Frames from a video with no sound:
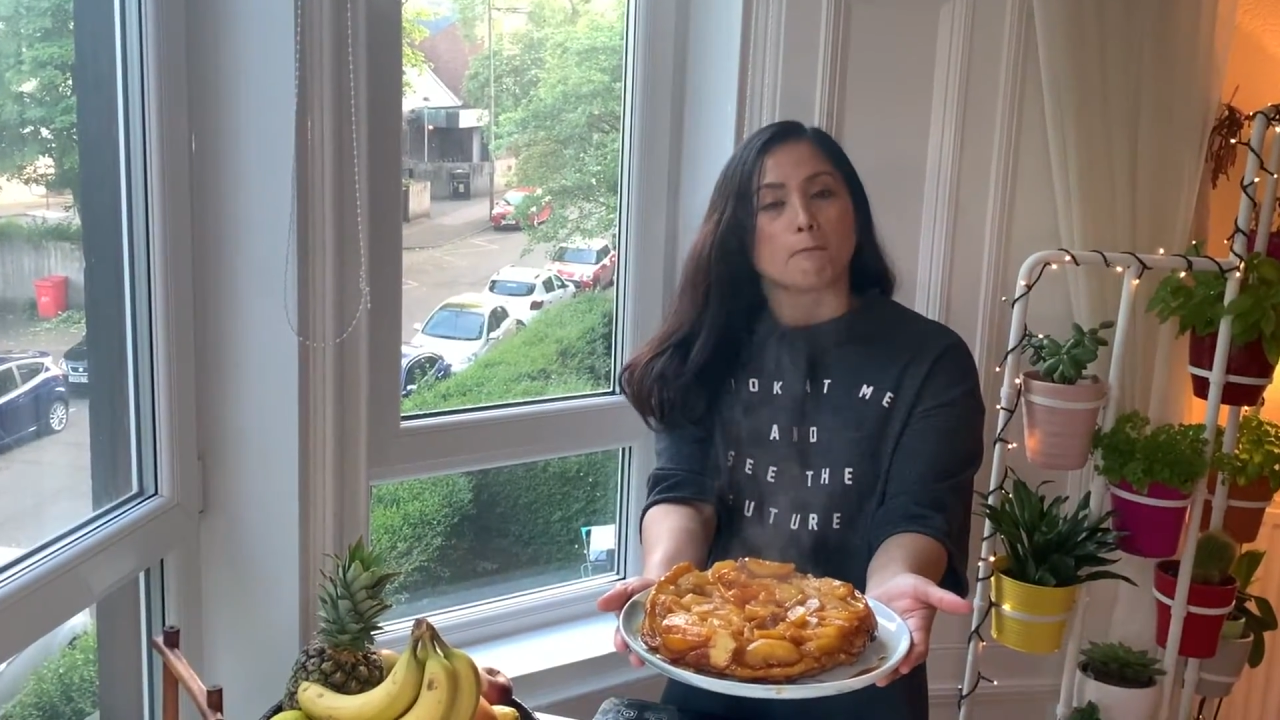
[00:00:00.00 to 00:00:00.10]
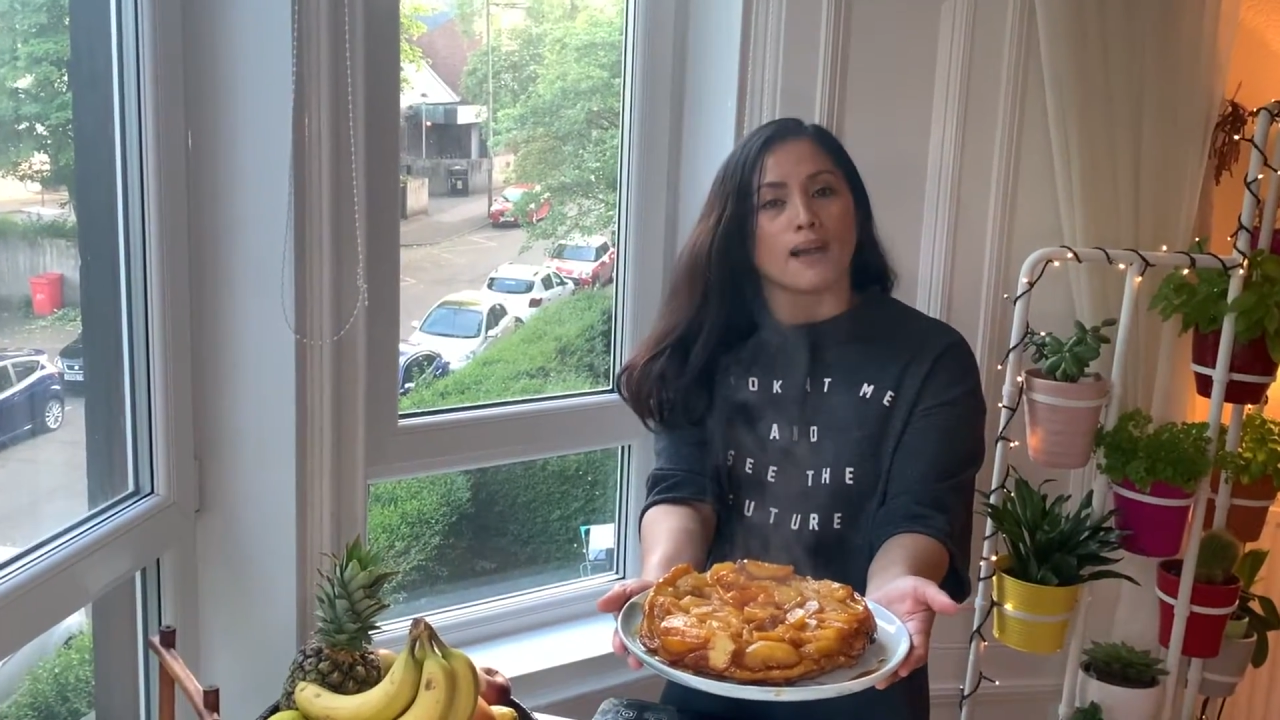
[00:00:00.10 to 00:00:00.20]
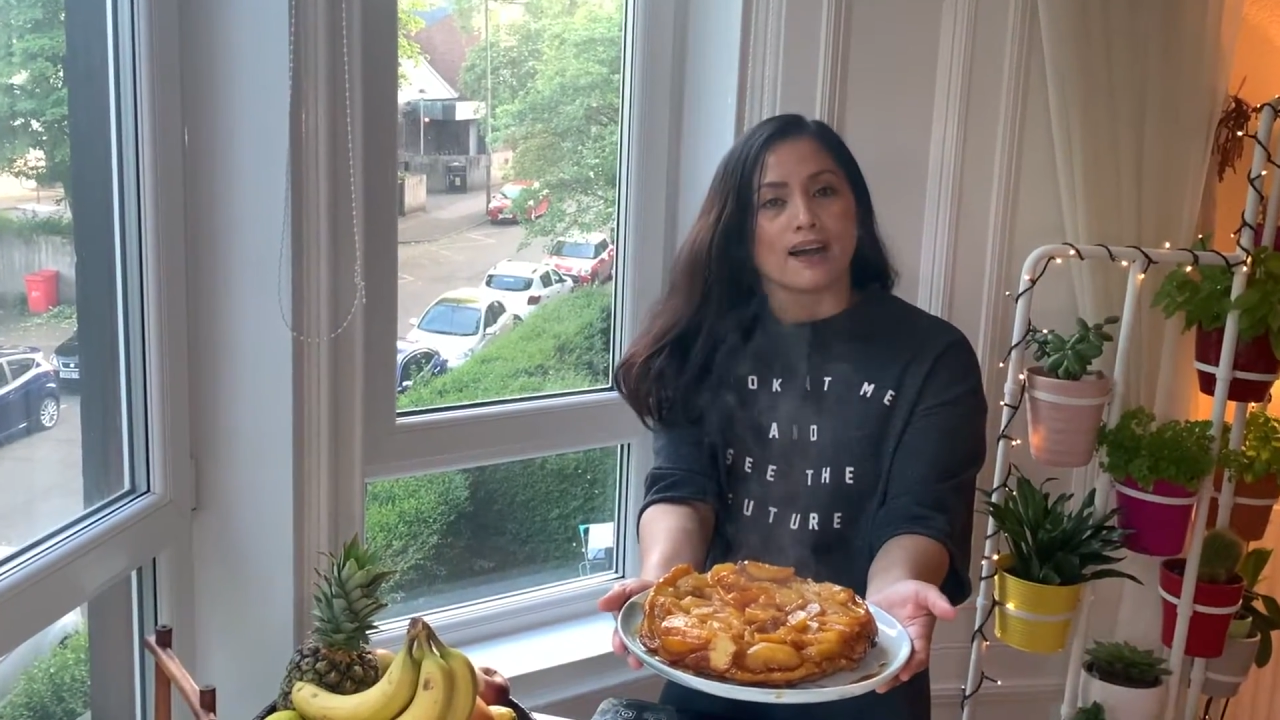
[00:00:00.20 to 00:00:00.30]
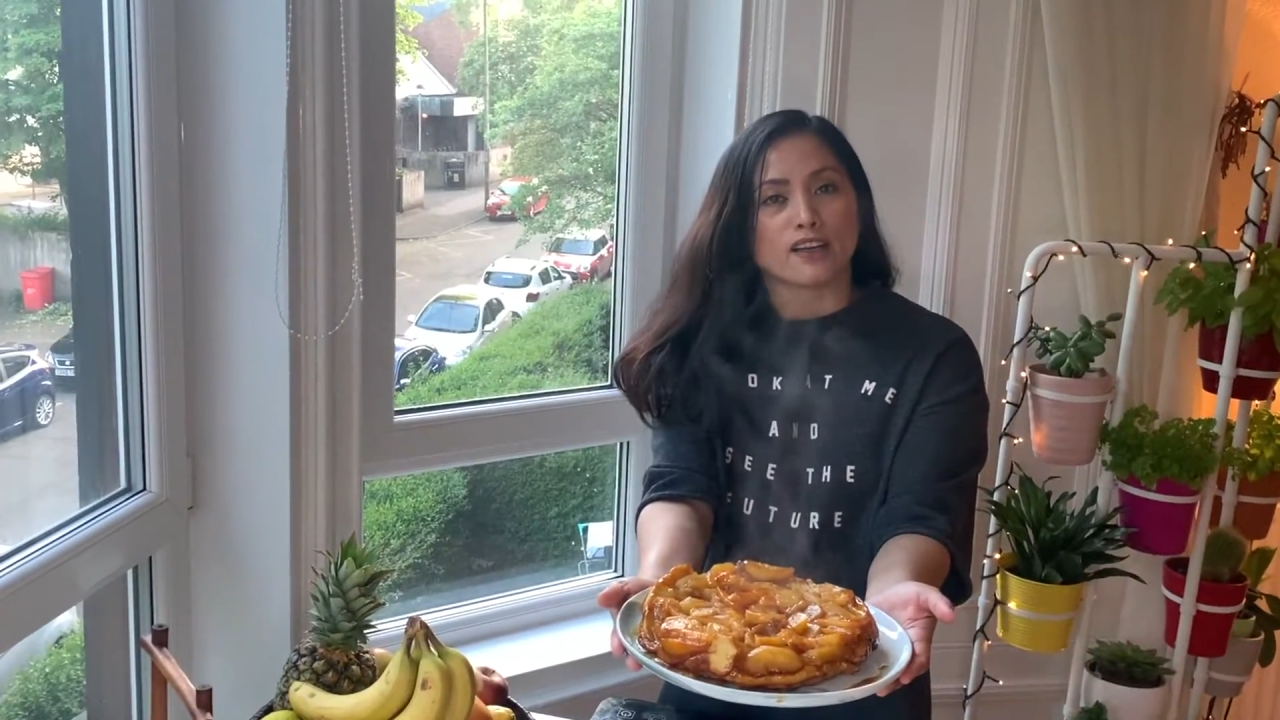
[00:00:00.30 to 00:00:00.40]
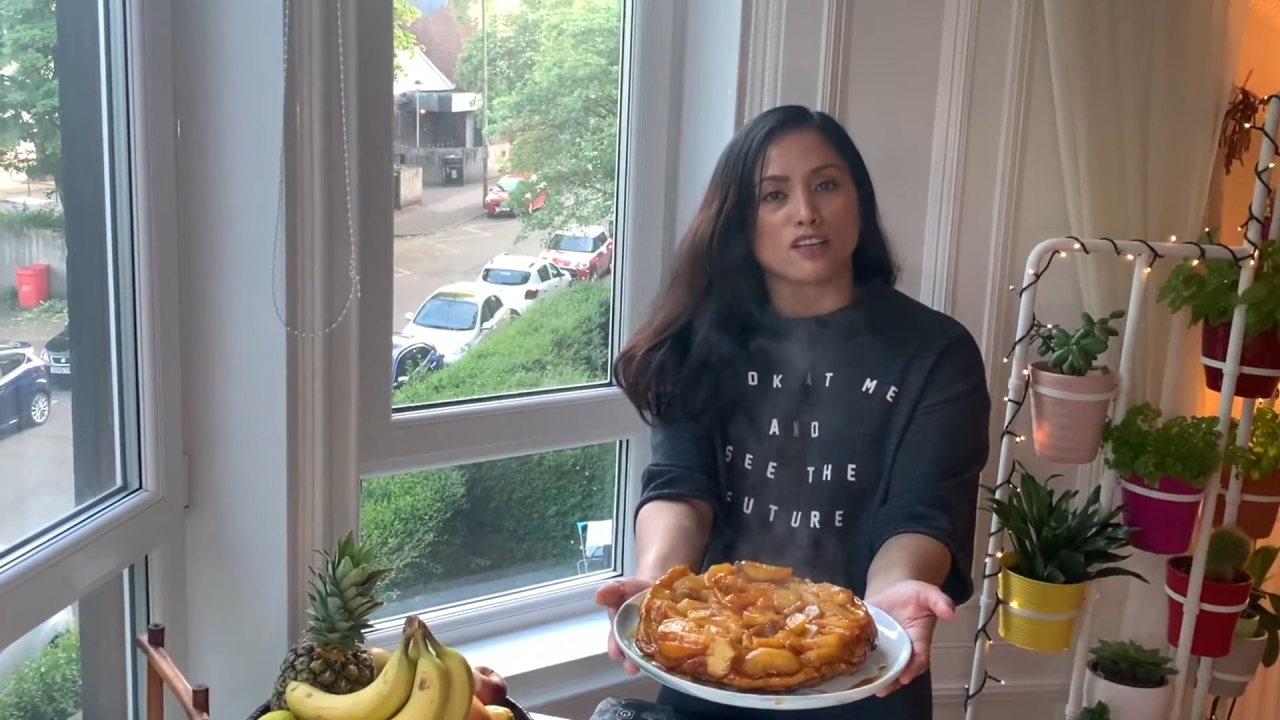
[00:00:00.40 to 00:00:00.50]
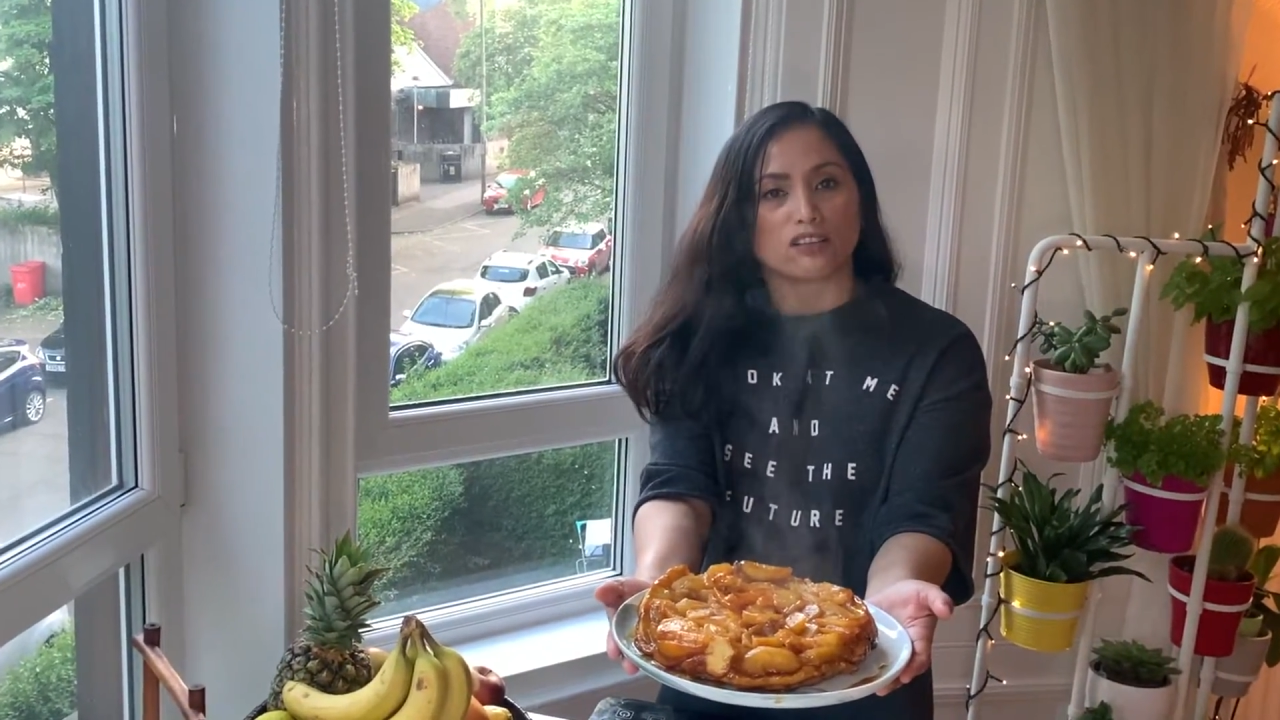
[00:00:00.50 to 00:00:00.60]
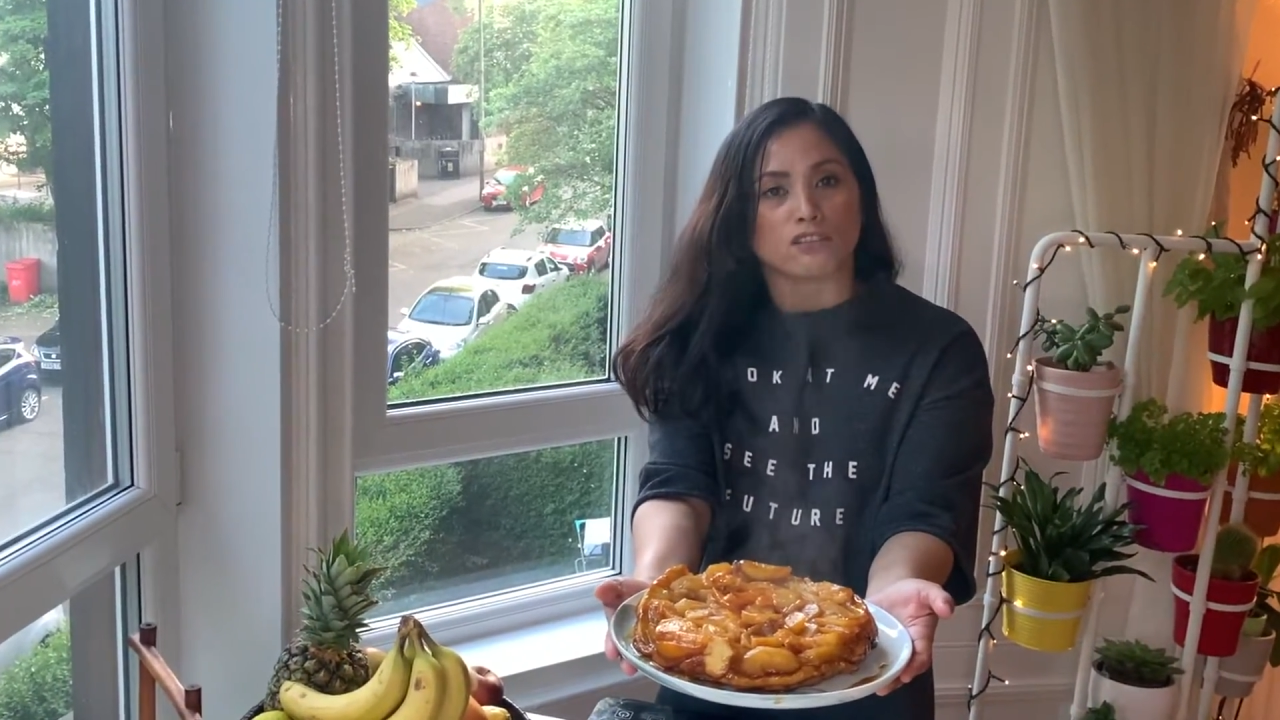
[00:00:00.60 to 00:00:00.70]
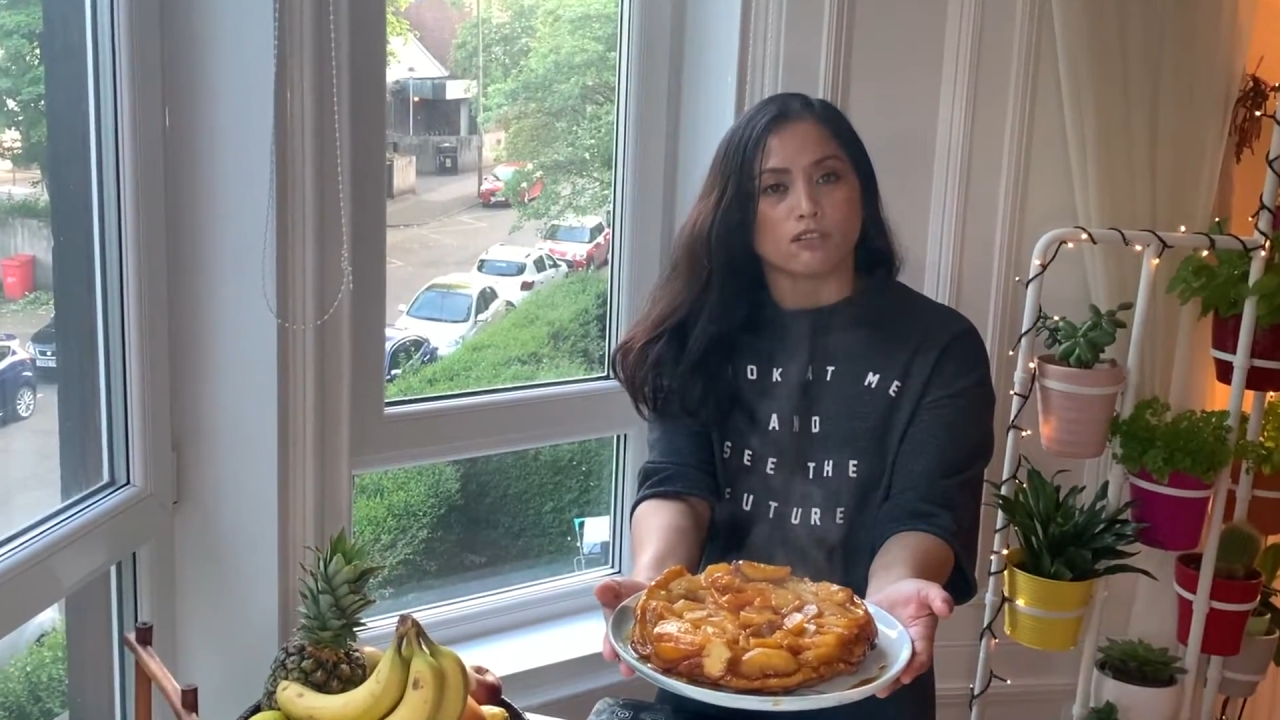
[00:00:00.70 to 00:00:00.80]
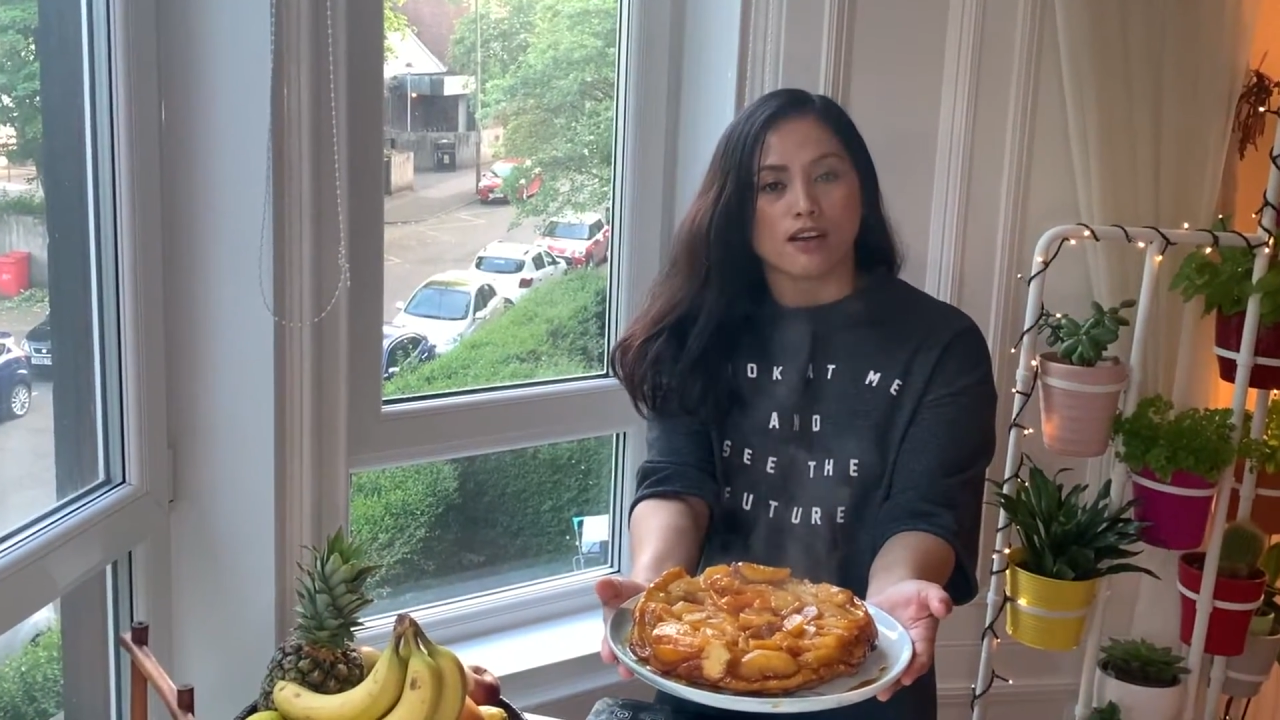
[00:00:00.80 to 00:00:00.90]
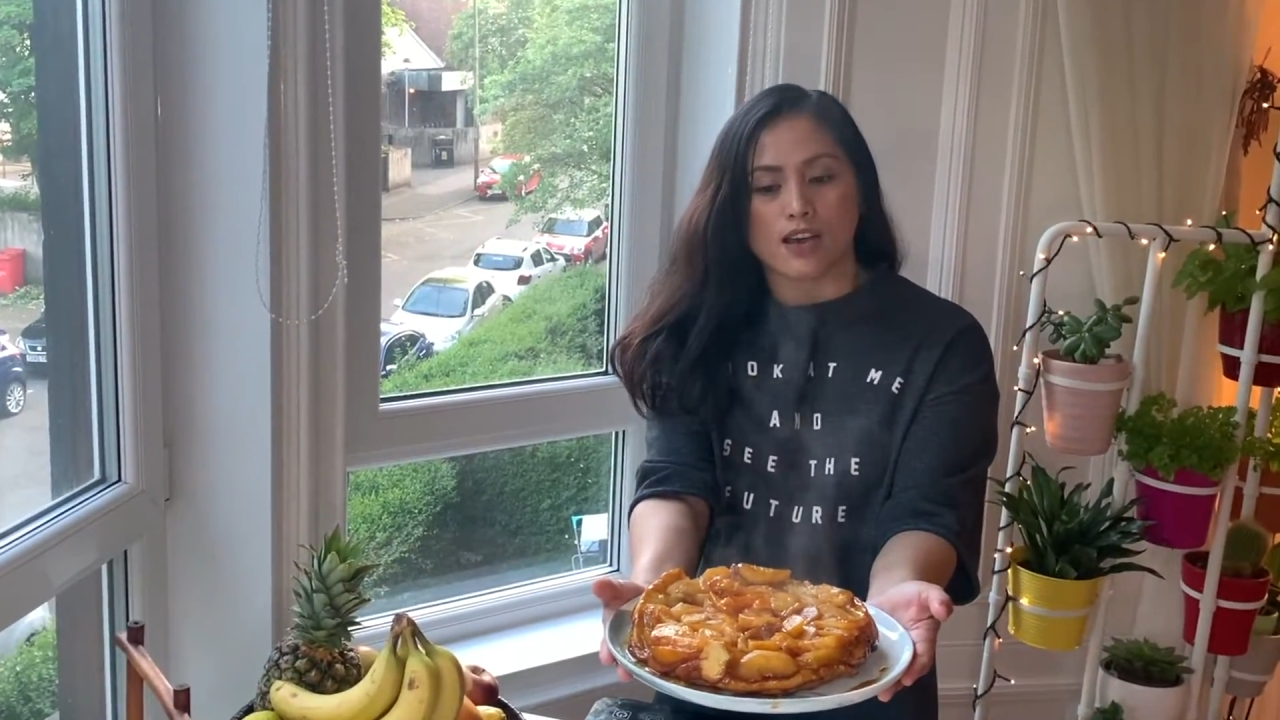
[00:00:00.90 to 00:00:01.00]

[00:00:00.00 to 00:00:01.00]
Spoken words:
mango,